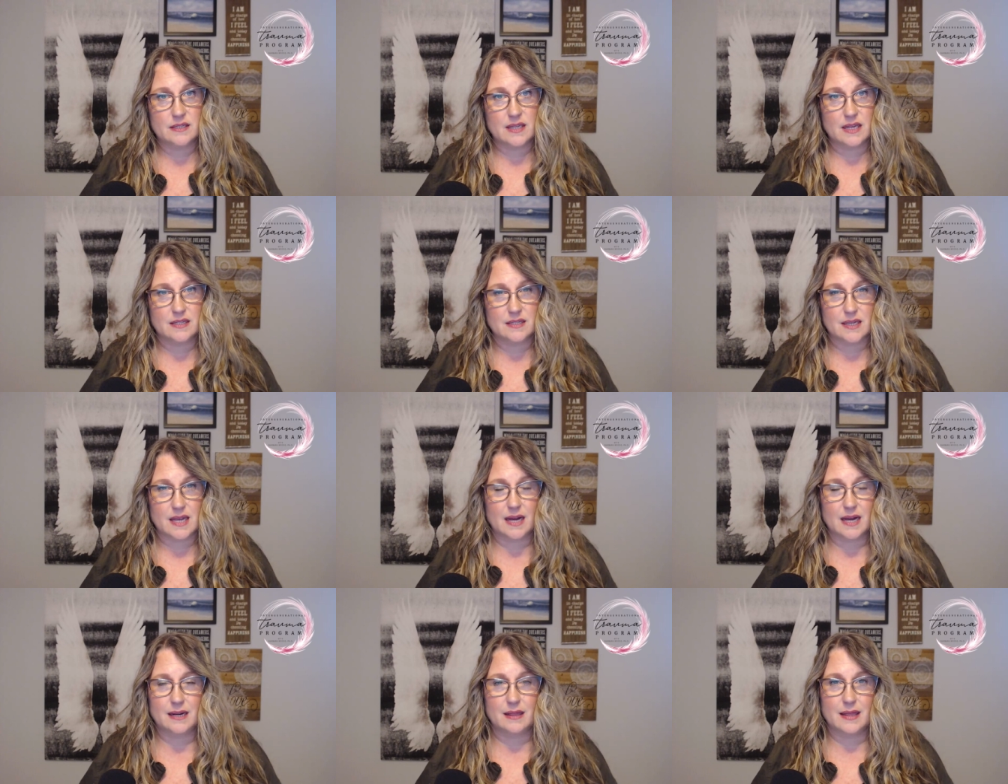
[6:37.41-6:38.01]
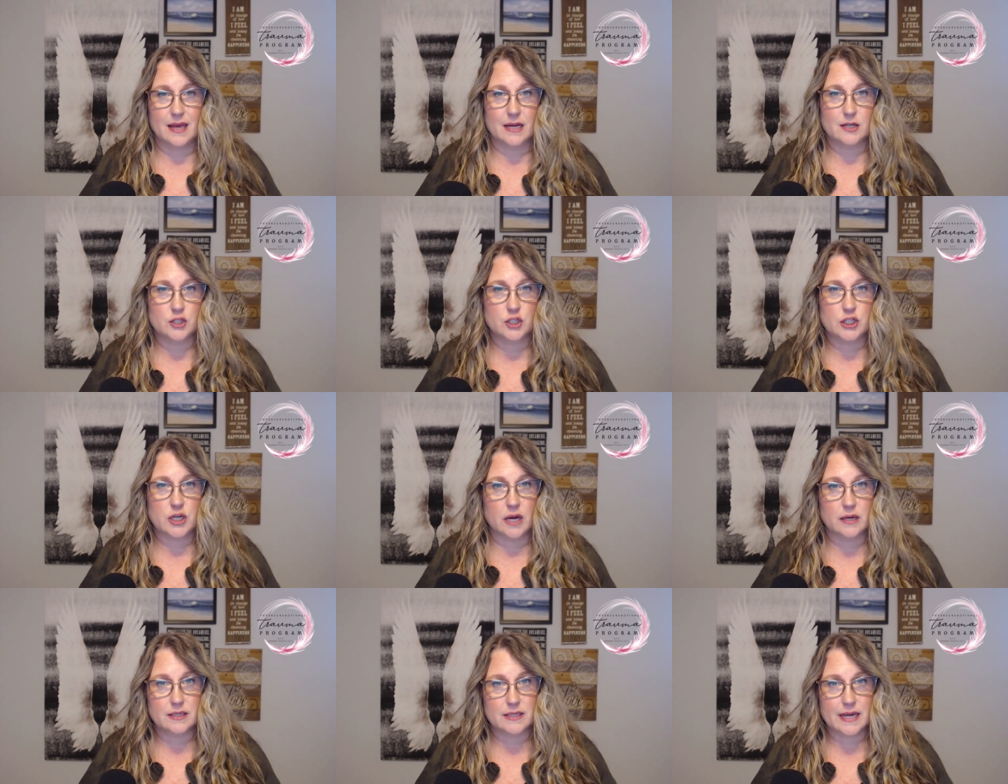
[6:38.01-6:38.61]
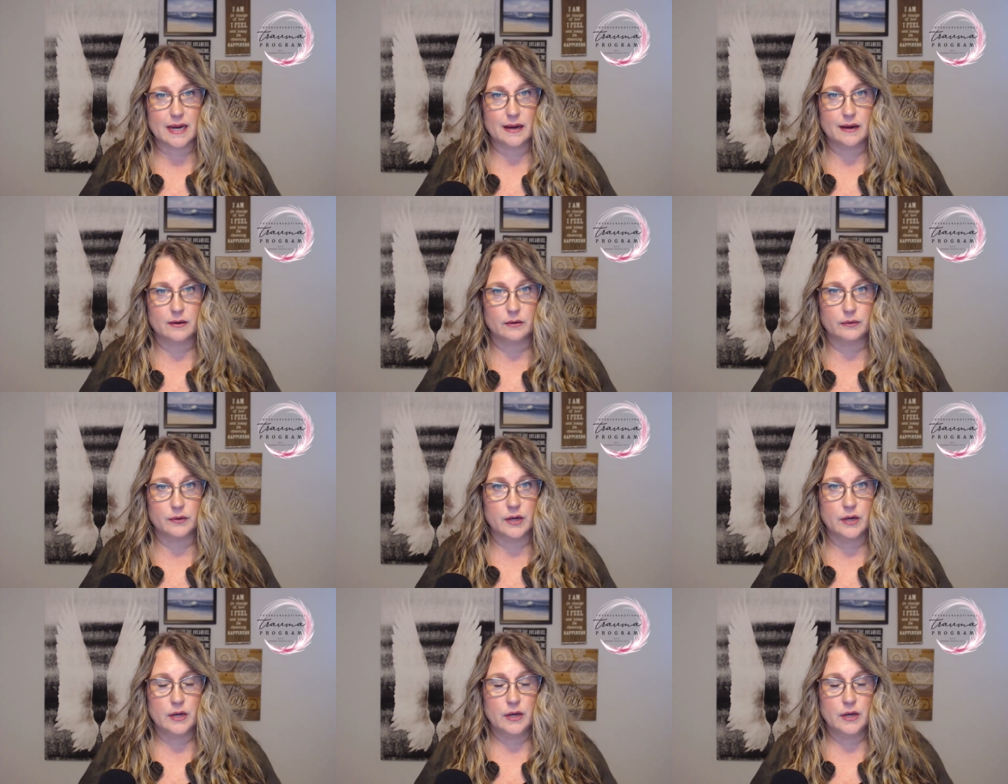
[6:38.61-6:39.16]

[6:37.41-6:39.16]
That's kind of that shutdown